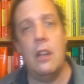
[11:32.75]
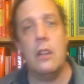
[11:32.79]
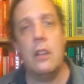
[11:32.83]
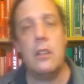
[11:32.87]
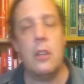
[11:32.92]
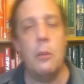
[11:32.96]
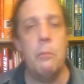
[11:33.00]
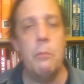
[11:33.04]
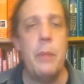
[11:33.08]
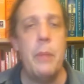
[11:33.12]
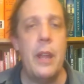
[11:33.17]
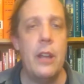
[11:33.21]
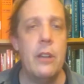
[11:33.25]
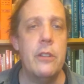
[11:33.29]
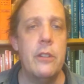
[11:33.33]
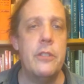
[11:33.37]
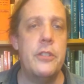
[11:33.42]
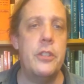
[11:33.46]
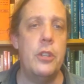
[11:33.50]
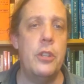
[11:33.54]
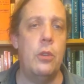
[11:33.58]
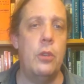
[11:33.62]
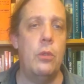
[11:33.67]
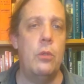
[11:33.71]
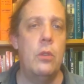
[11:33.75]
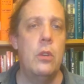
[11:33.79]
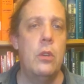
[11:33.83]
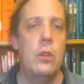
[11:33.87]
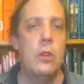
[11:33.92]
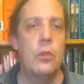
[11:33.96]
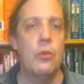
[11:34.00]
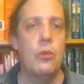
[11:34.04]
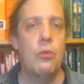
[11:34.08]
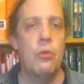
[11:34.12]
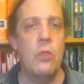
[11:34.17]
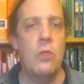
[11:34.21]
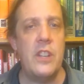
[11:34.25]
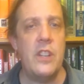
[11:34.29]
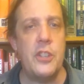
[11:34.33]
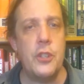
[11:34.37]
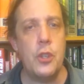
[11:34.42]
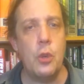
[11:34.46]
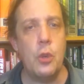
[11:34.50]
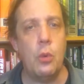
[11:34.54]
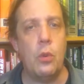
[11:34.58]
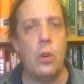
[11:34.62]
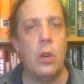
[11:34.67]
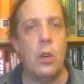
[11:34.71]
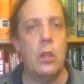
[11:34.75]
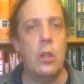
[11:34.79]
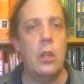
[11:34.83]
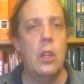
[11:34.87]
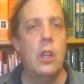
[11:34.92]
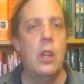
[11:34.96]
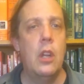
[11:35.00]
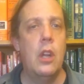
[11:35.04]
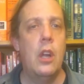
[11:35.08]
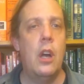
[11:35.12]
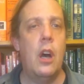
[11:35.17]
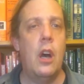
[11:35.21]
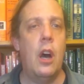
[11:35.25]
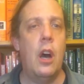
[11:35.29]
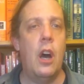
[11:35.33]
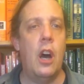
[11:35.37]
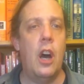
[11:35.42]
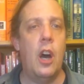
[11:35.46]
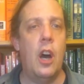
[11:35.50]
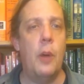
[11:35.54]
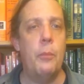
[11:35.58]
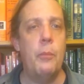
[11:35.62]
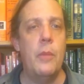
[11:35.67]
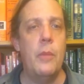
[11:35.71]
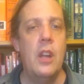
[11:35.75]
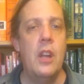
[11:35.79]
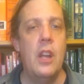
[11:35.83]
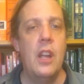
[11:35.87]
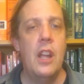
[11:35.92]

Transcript: compared to ritual um,